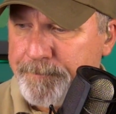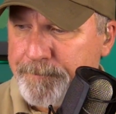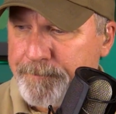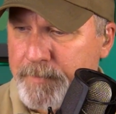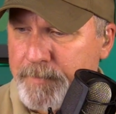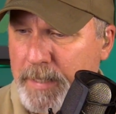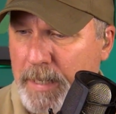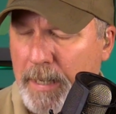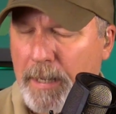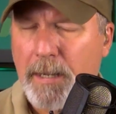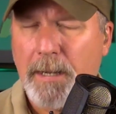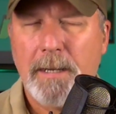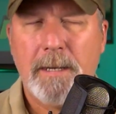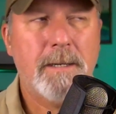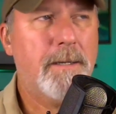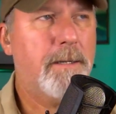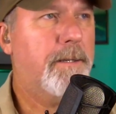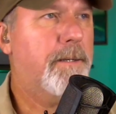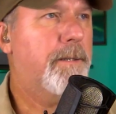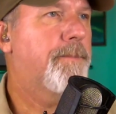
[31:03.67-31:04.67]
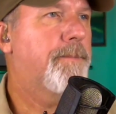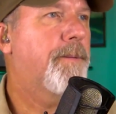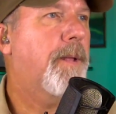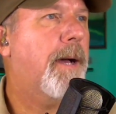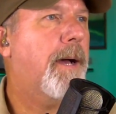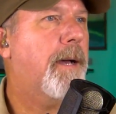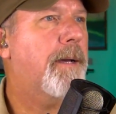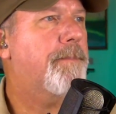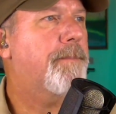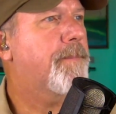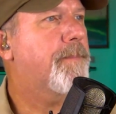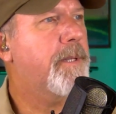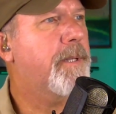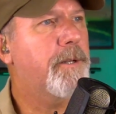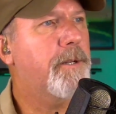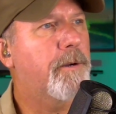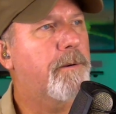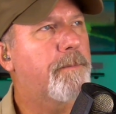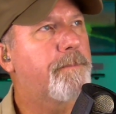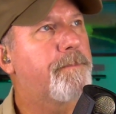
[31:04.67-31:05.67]
you
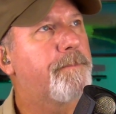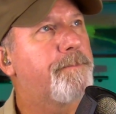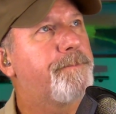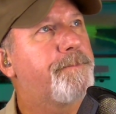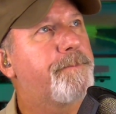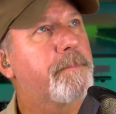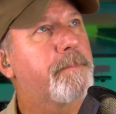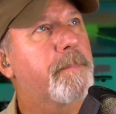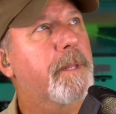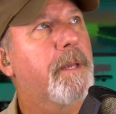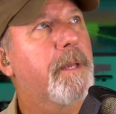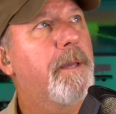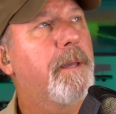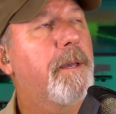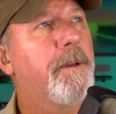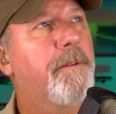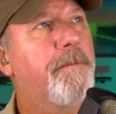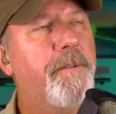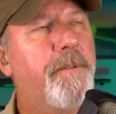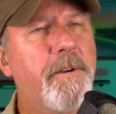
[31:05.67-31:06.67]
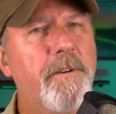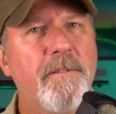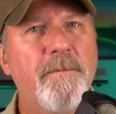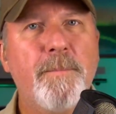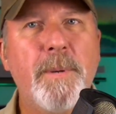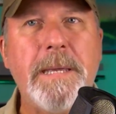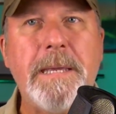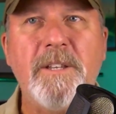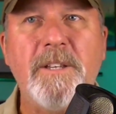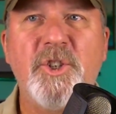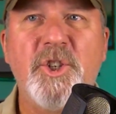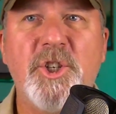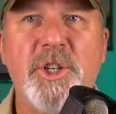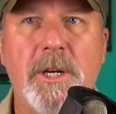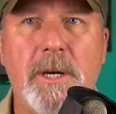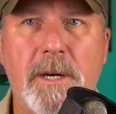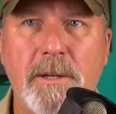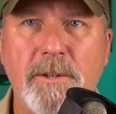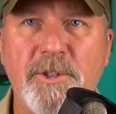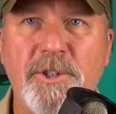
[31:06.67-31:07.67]
know, fear of being
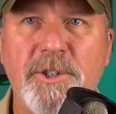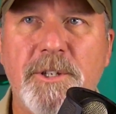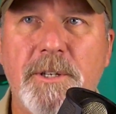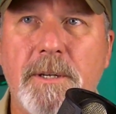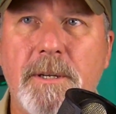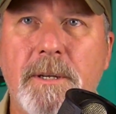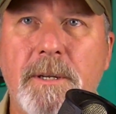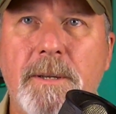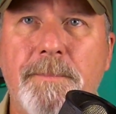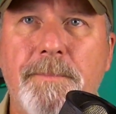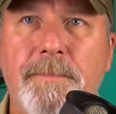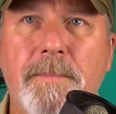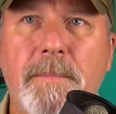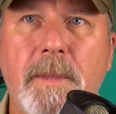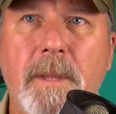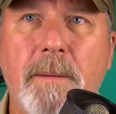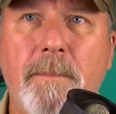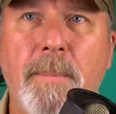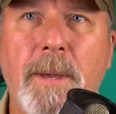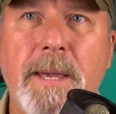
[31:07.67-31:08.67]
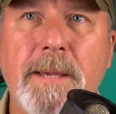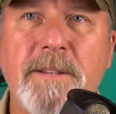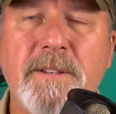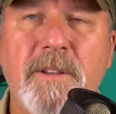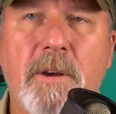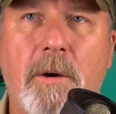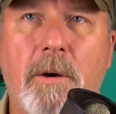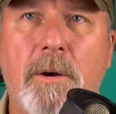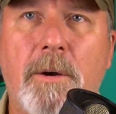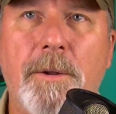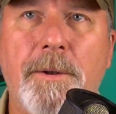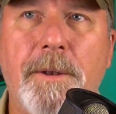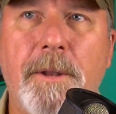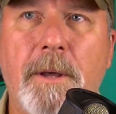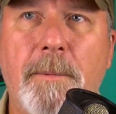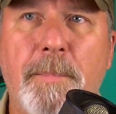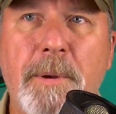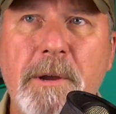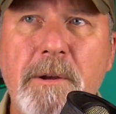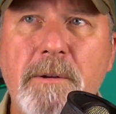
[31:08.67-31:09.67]
judged based on
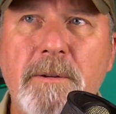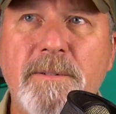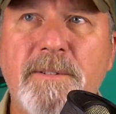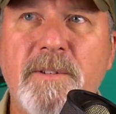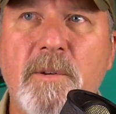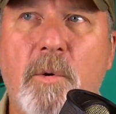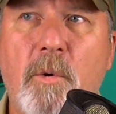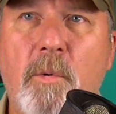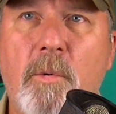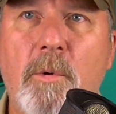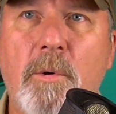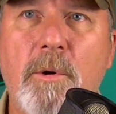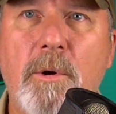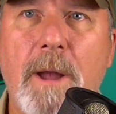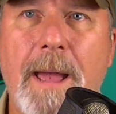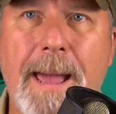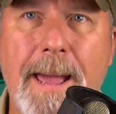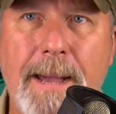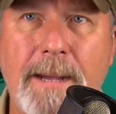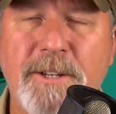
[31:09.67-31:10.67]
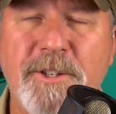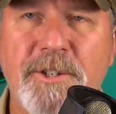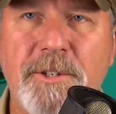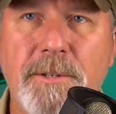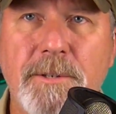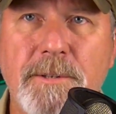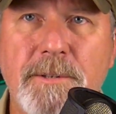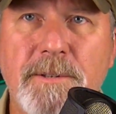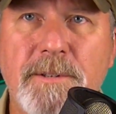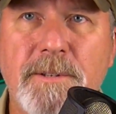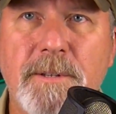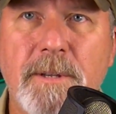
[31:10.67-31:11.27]
appearance or actions